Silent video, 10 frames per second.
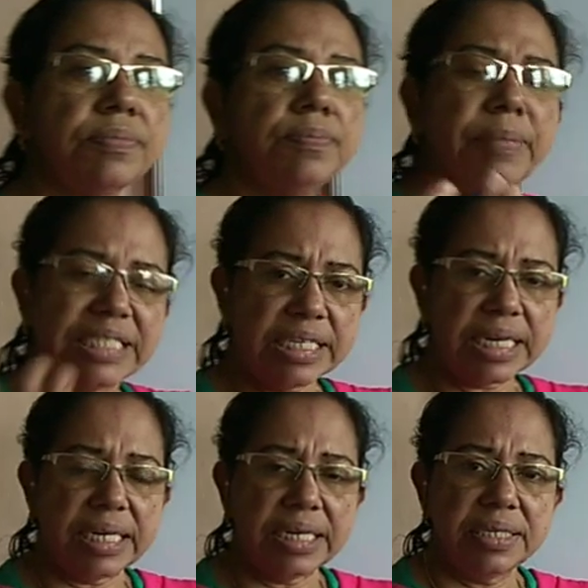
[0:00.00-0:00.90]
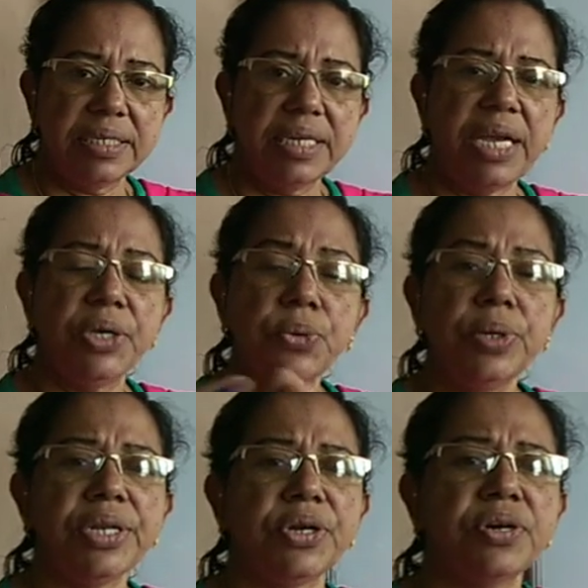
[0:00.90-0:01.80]
measuring a
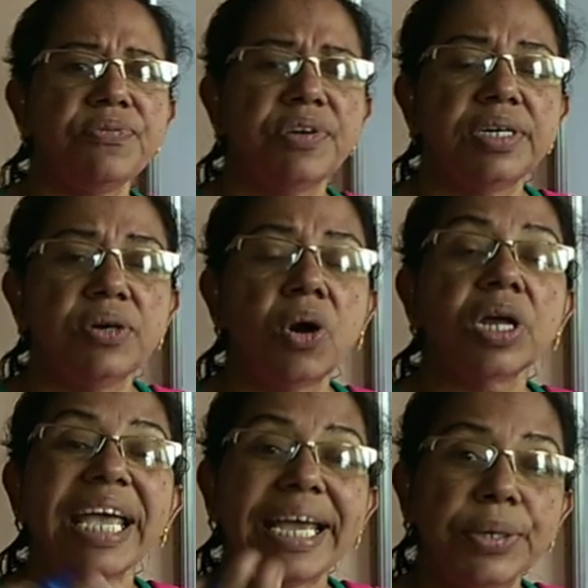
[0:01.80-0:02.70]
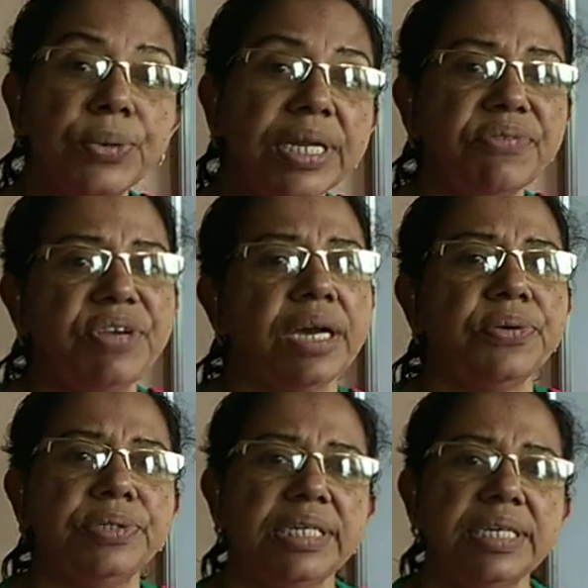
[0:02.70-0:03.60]
unit of or a unit we are
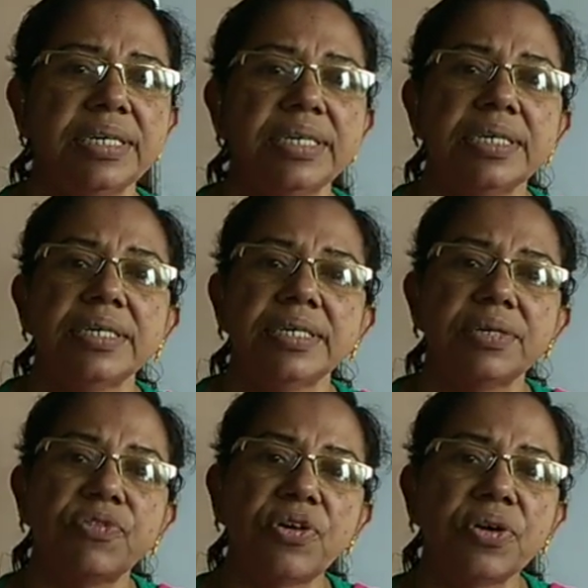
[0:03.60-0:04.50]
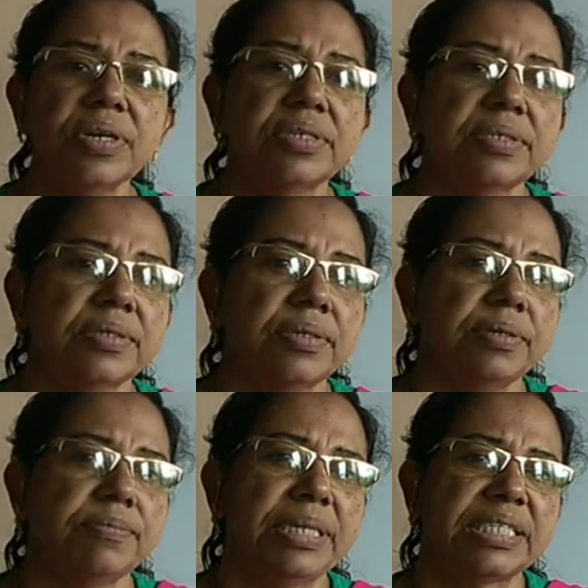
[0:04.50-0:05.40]
using for
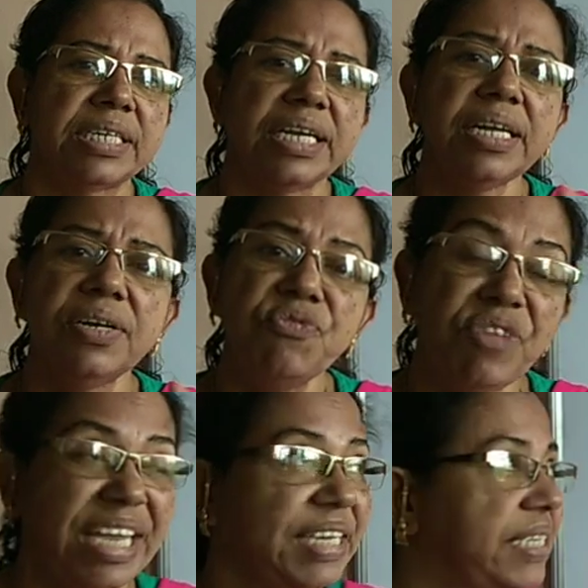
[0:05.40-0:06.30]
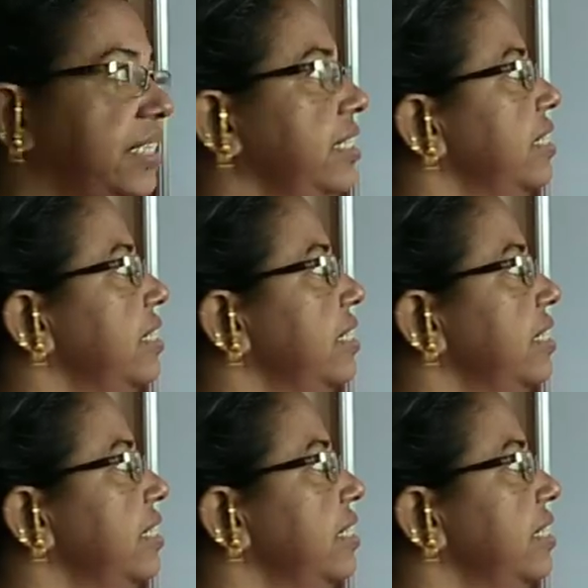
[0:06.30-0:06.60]
measuring weight,